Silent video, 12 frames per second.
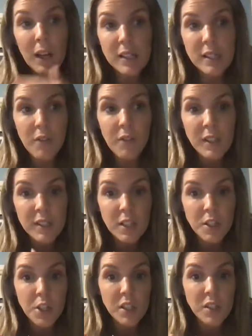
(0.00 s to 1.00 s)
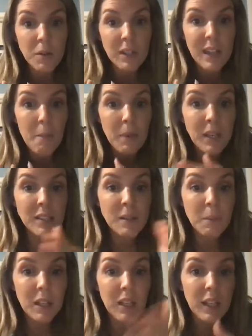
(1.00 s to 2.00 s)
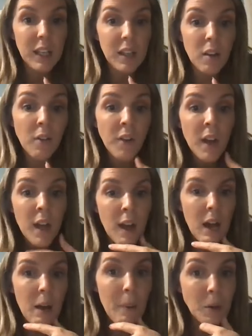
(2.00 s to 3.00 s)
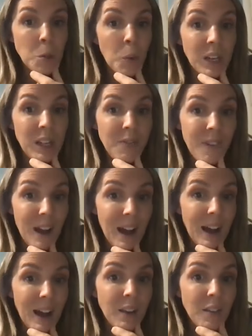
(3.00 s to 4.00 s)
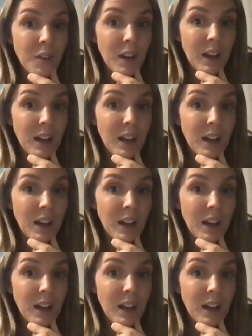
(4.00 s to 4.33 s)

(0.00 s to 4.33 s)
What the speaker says: I definitely suggest doing that, because I'm going to give about 25